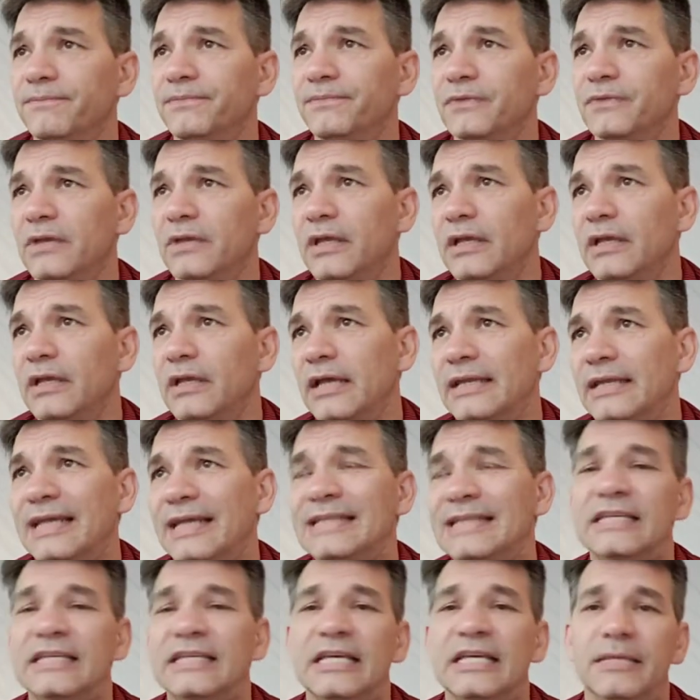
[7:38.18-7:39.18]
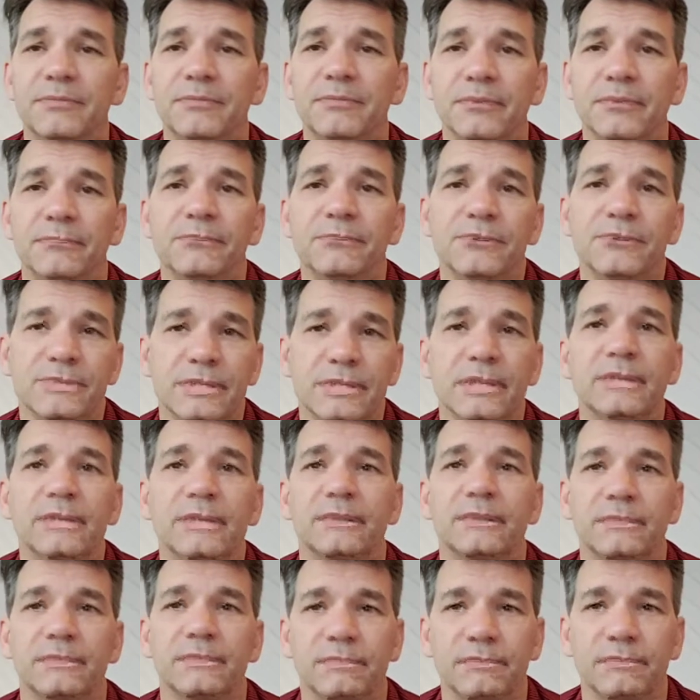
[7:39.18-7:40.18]
and I'd like to keep the music,
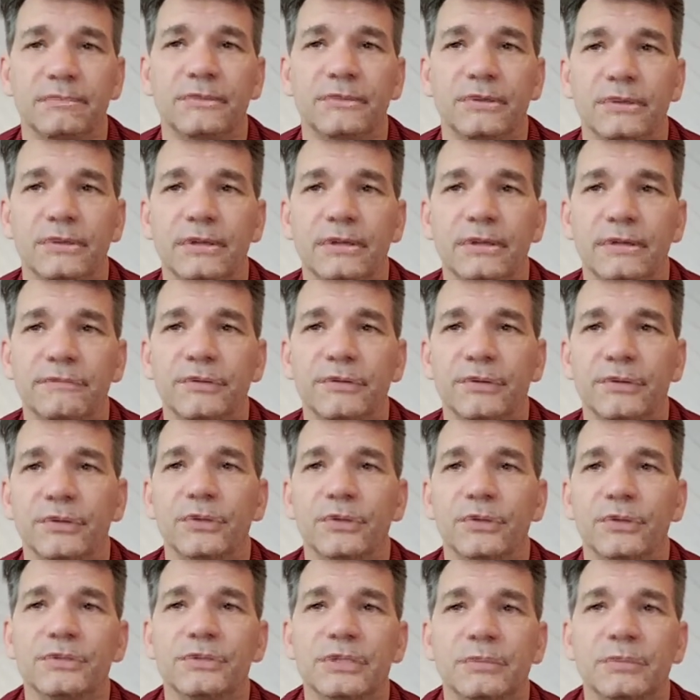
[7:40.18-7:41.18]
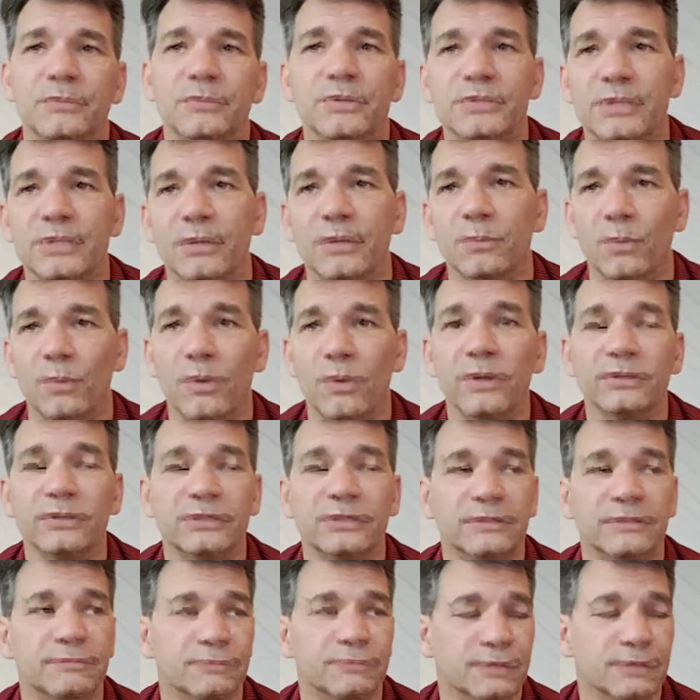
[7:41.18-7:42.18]
if you're using music,
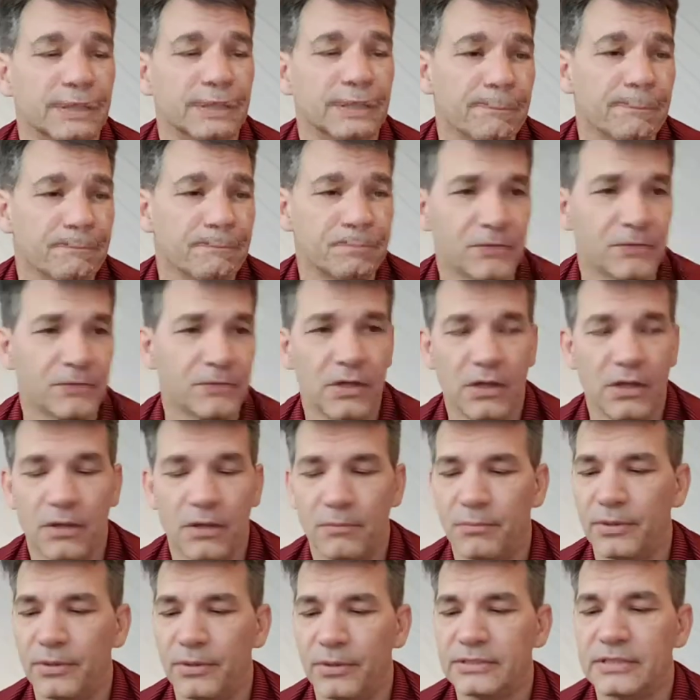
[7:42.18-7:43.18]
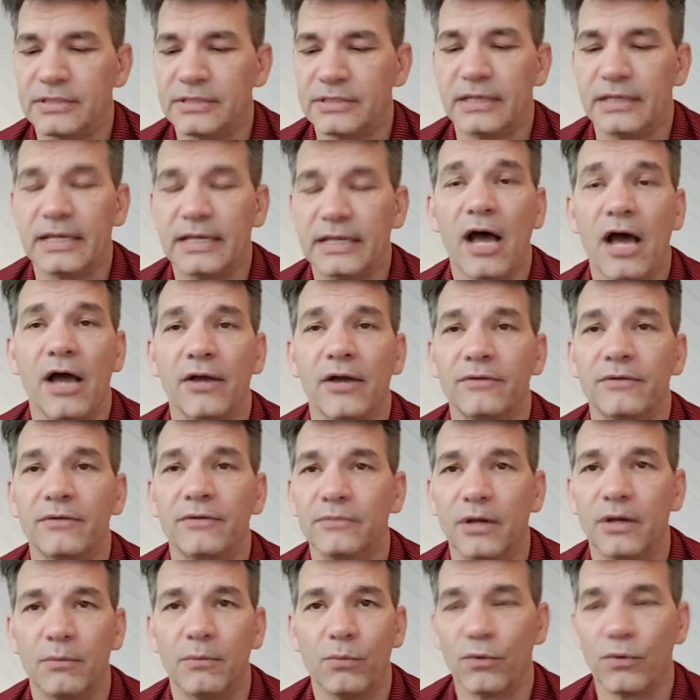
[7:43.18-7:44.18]
royalty free. But yeah,
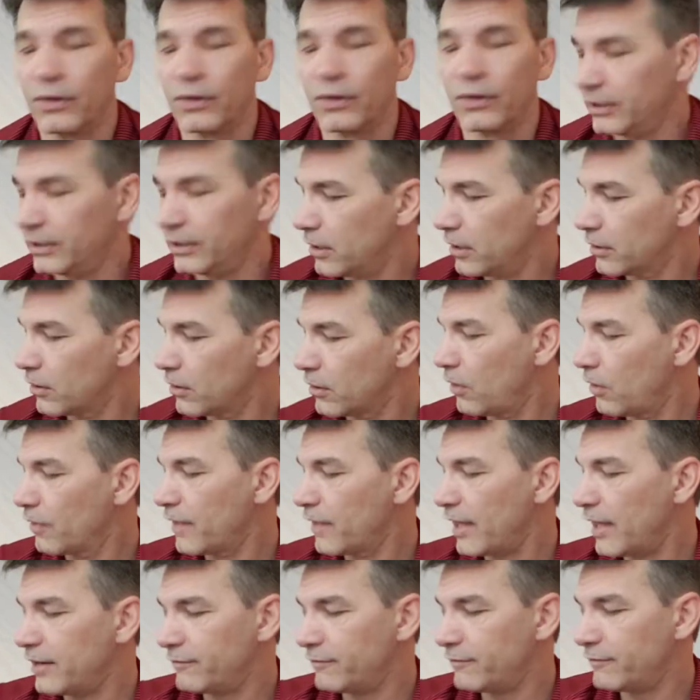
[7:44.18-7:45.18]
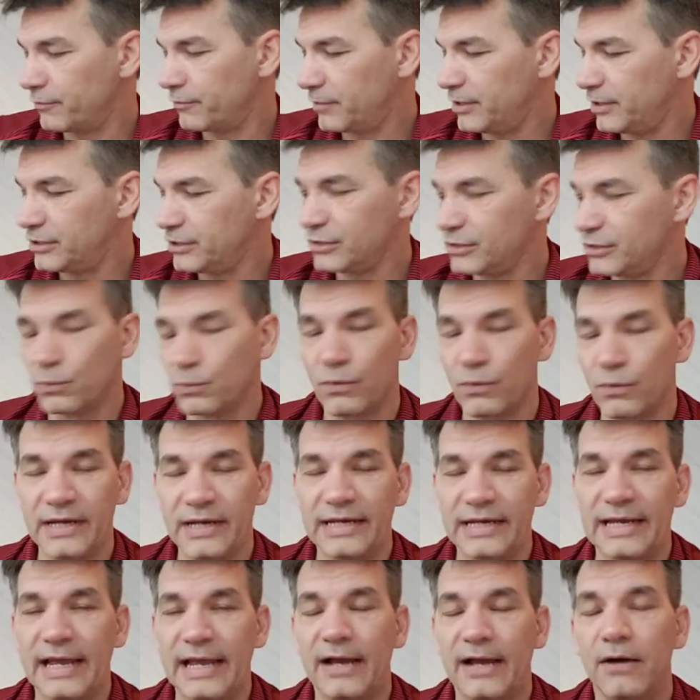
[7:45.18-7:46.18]
I'm working on all that information right
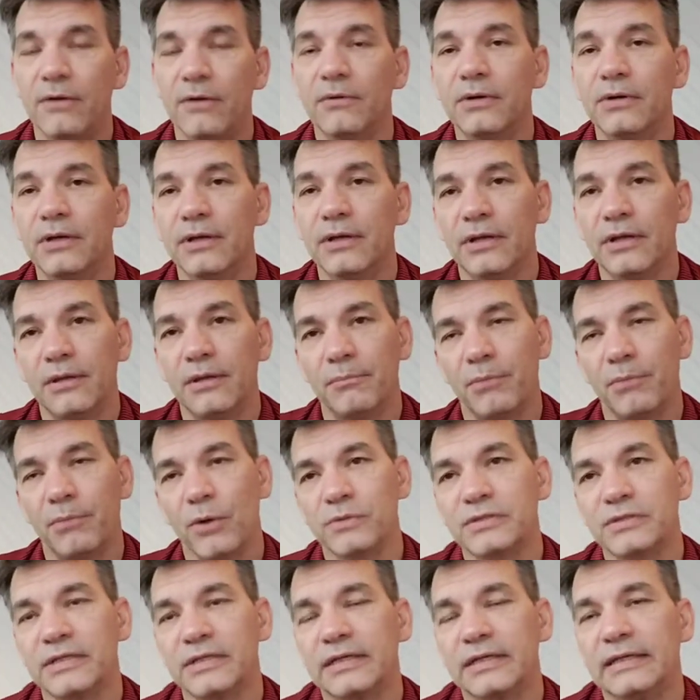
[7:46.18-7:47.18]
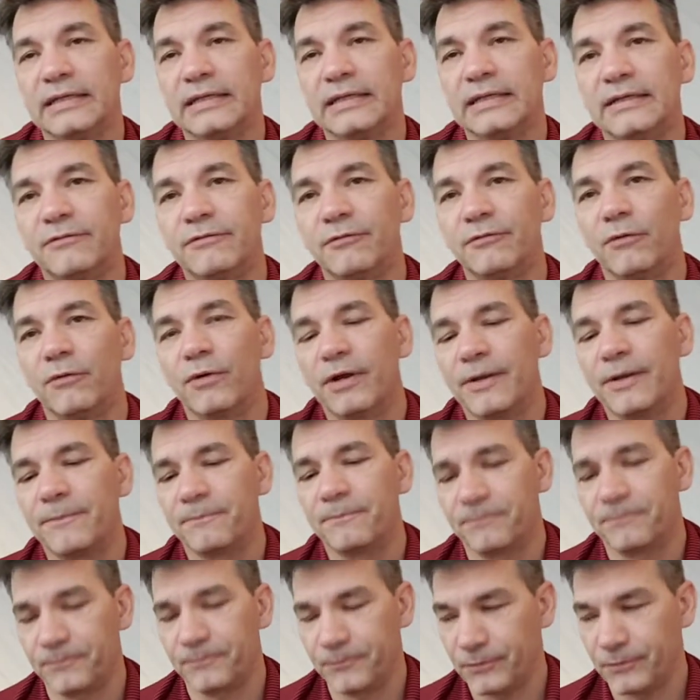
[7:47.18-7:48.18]
now, posting a link for it.
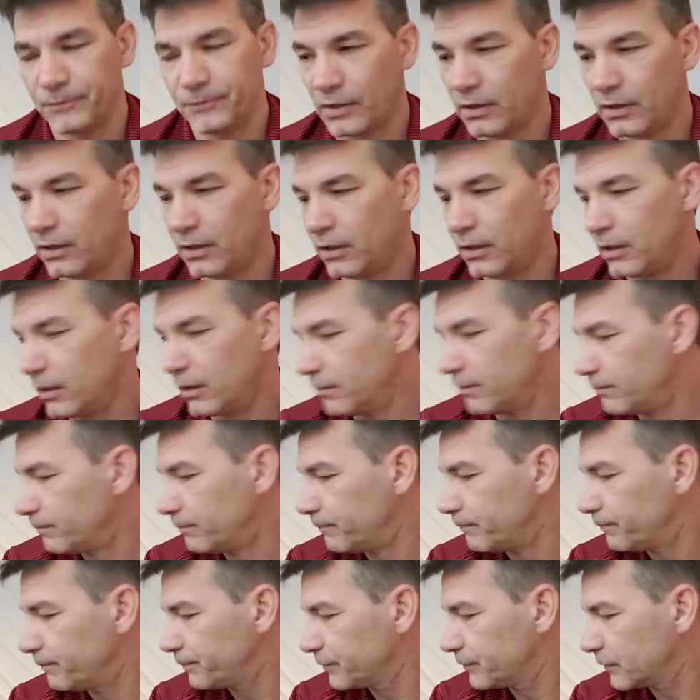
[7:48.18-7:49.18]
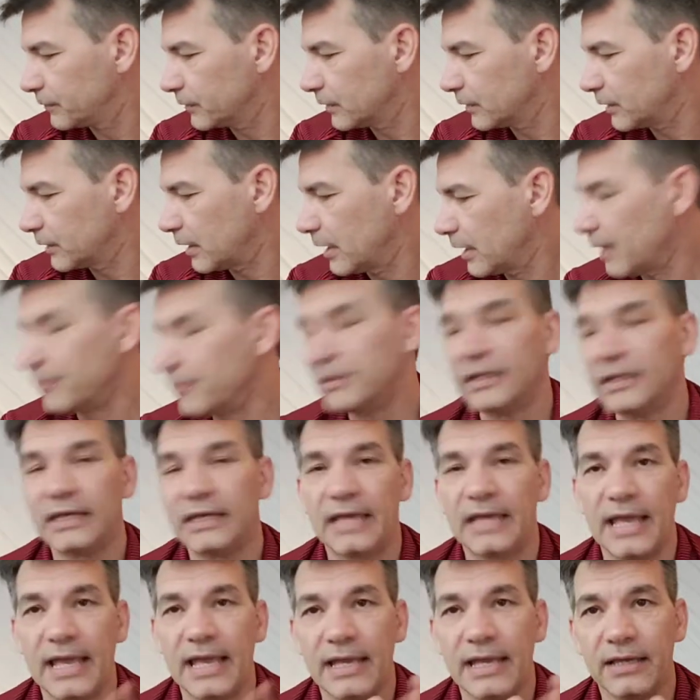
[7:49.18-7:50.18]
M and the
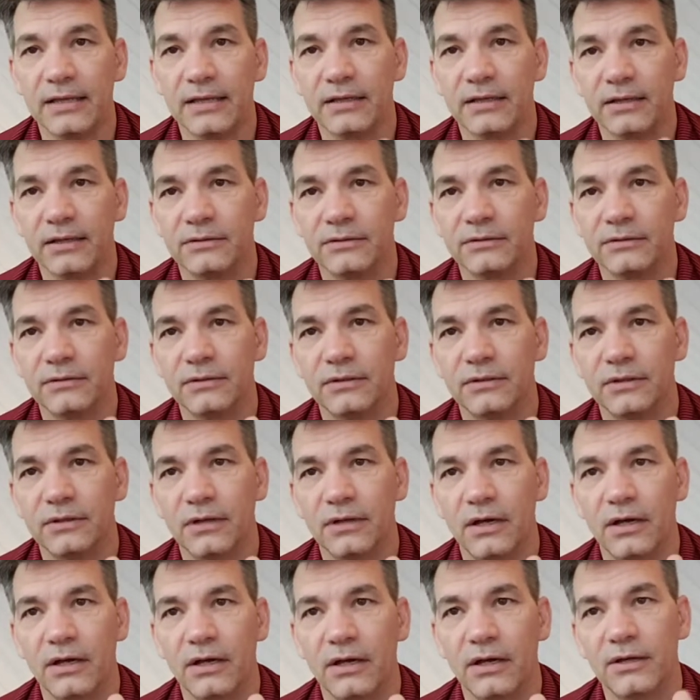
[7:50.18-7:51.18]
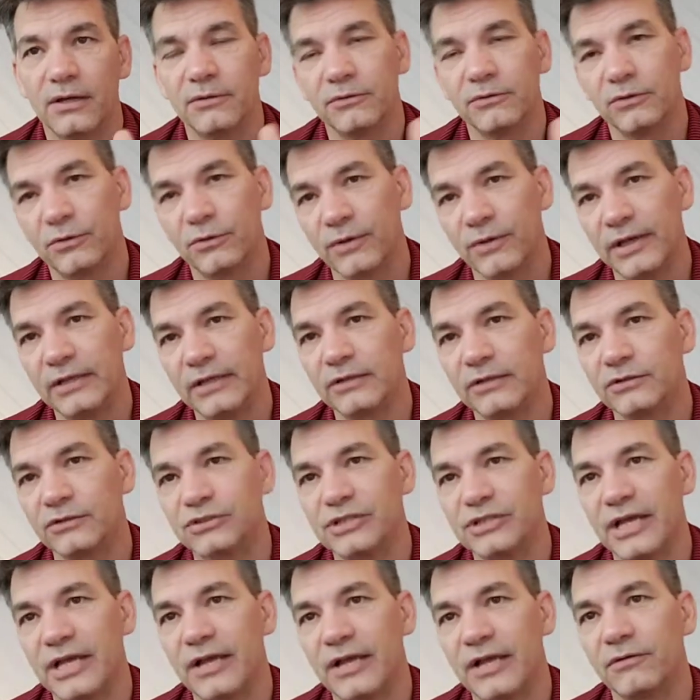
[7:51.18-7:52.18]
Gang, great little
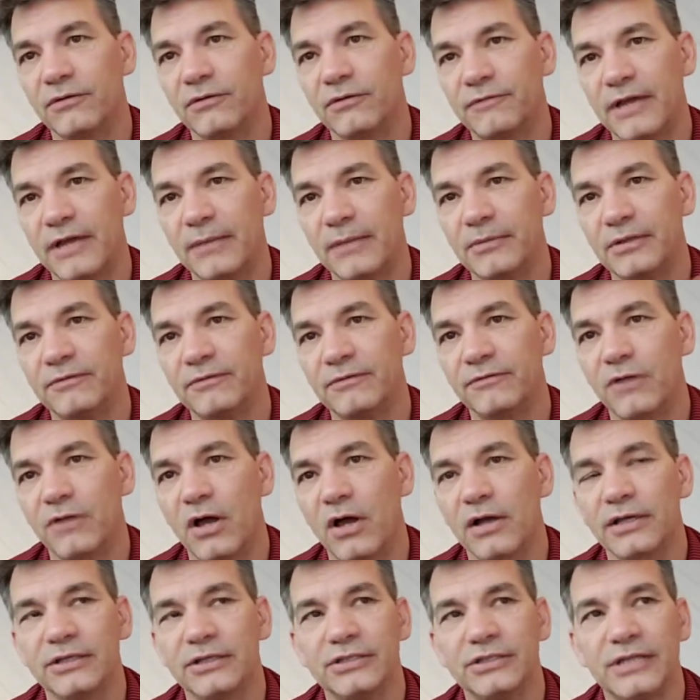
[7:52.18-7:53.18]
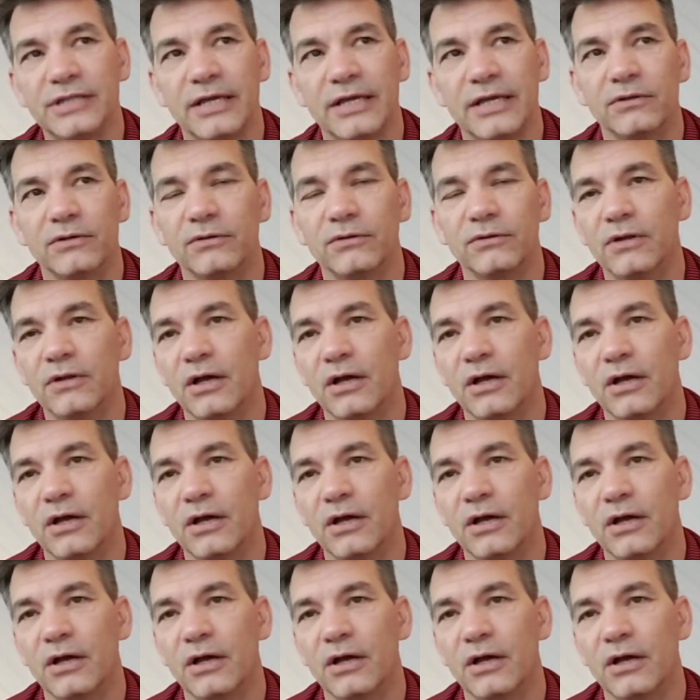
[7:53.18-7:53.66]
channel, family vlogging channel.